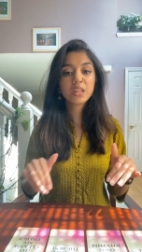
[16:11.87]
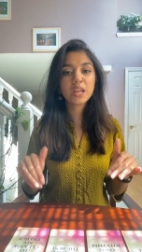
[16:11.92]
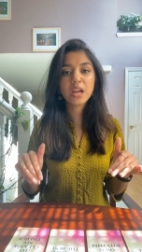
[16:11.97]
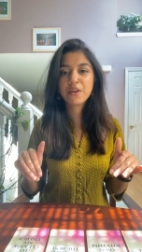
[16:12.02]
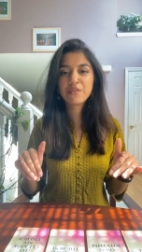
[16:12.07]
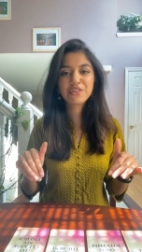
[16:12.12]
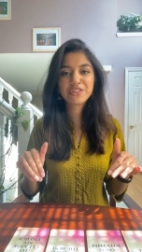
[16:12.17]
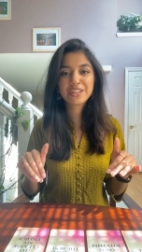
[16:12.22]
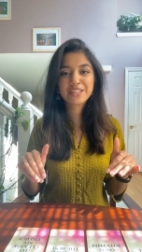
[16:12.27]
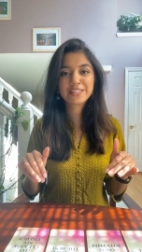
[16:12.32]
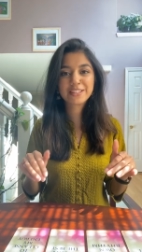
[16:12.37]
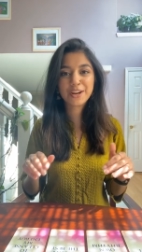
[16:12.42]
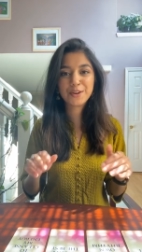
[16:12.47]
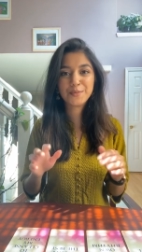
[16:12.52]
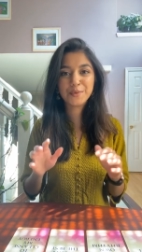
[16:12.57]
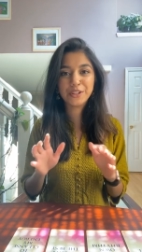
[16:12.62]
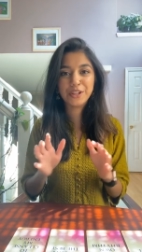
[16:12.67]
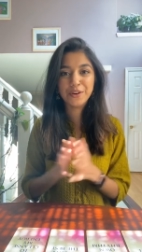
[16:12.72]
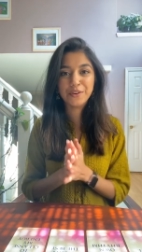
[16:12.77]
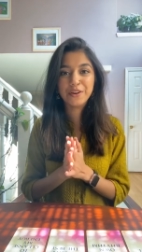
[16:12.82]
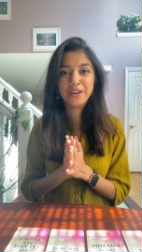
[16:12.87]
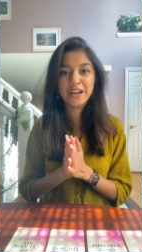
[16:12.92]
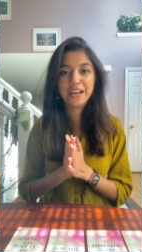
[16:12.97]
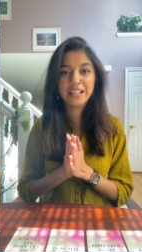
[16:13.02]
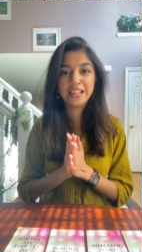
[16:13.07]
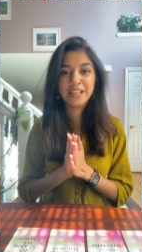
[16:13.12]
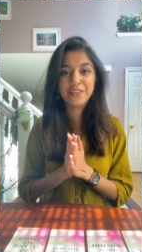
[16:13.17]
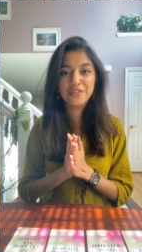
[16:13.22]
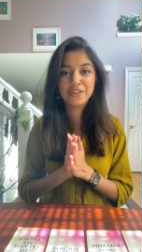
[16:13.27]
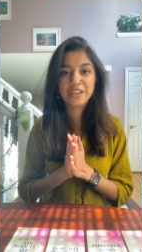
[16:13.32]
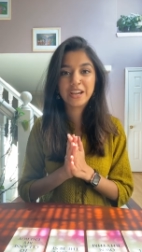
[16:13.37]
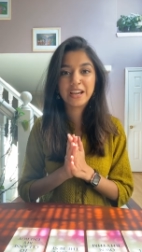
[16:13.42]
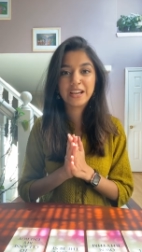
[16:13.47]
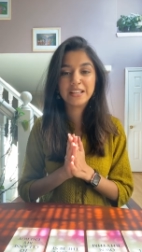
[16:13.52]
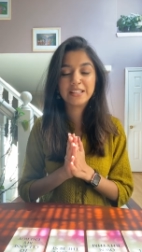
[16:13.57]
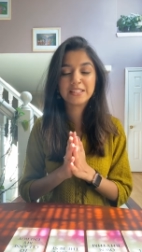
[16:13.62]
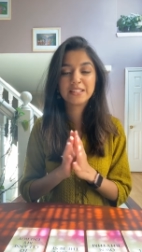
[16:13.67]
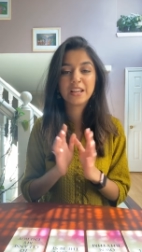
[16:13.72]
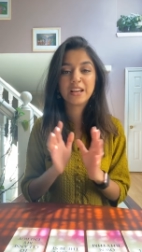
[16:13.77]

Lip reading: Everything's down below. I love you guys.